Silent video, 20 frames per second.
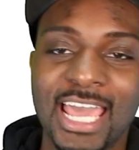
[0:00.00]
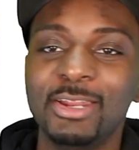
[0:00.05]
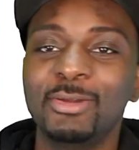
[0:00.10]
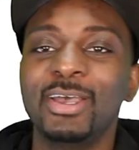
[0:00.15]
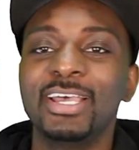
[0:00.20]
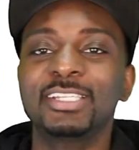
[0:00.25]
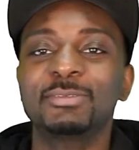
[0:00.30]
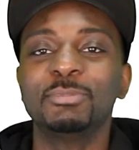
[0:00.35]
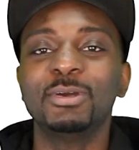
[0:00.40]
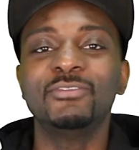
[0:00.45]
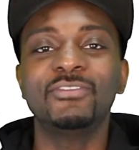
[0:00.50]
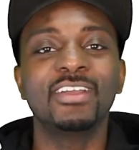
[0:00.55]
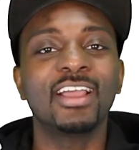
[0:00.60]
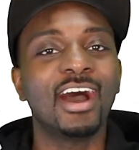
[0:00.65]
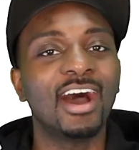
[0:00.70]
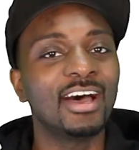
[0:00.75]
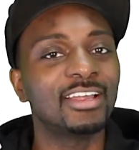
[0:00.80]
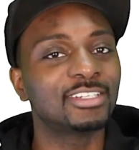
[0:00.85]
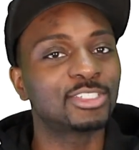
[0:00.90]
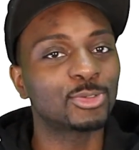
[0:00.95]
Anyways, moving
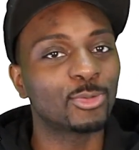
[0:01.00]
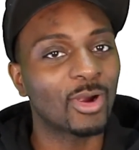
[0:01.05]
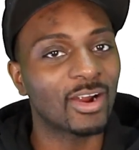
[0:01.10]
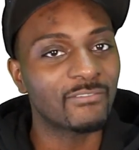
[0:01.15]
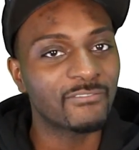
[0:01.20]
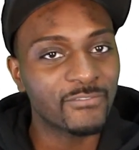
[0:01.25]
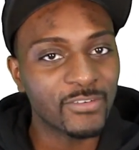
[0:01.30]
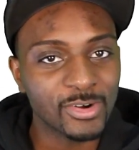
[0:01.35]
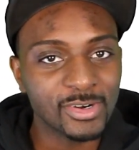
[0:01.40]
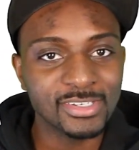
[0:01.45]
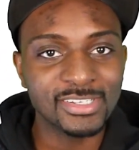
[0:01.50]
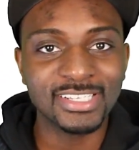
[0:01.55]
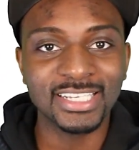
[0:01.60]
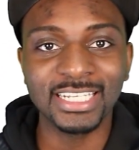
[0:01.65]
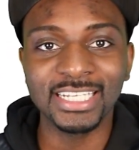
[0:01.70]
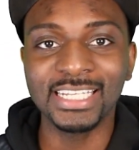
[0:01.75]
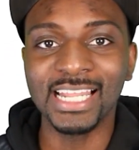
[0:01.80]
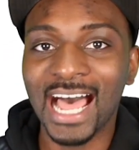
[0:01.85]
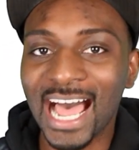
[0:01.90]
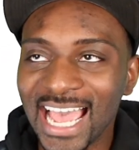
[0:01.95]
on to our first
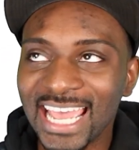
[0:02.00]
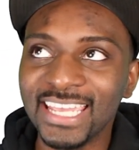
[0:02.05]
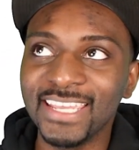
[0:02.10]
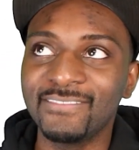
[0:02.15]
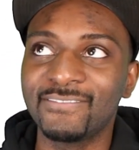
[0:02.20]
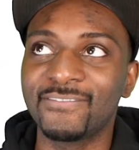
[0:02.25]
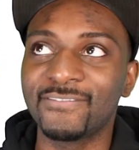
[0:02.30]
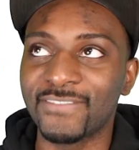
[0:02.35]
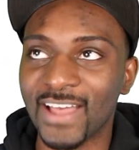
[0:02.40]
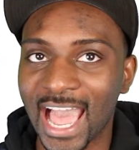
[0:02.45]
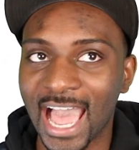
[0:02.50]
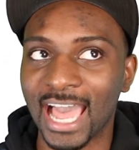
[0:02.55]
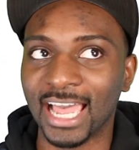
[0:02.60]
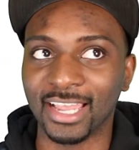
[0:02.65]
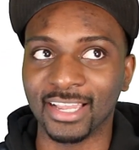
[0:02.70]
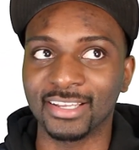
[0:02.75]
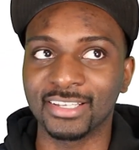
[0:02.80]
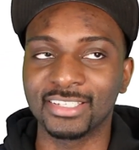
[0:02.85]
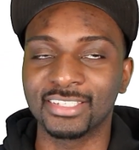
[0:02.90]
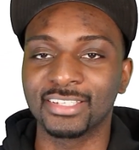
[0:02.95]
lie
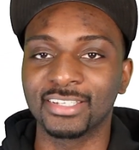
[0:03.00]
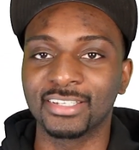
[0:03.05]
fact